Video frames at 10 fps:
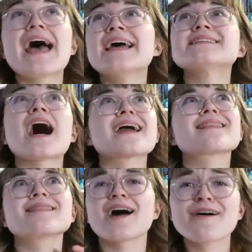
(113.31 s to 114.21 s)
and I
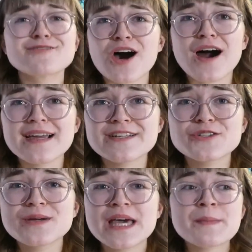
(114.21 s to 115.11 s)
love talking
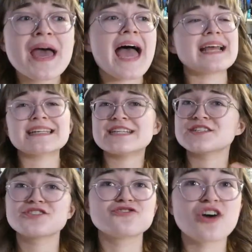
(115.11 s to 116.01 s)
to him, and he
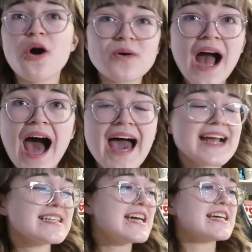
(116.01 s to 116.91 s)
is so
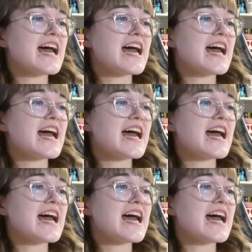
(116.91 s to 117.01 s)
kind.